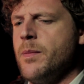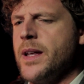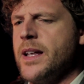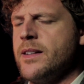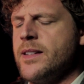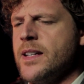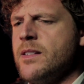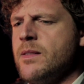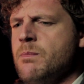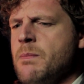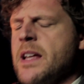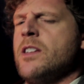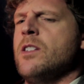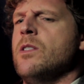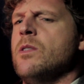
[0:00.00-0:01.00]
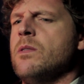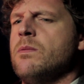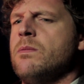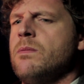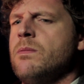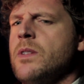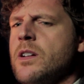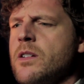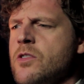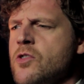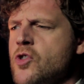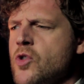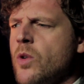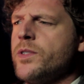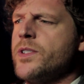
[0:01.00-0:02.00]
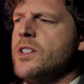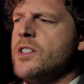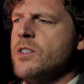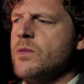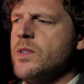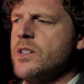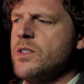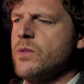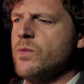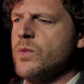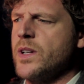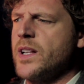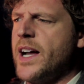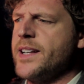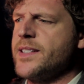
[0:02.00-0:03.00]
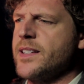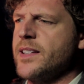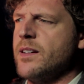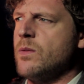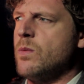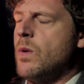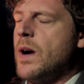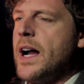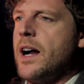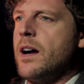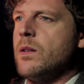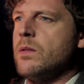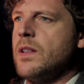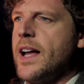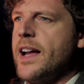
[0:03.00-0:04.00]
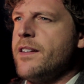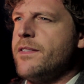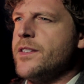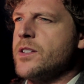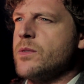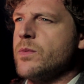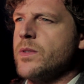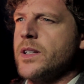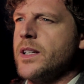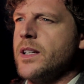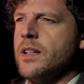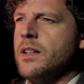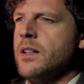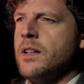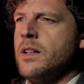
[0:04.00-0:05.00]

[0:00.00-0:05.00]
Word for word: it did make you, you know, jolted you into realizing that, wow, life is really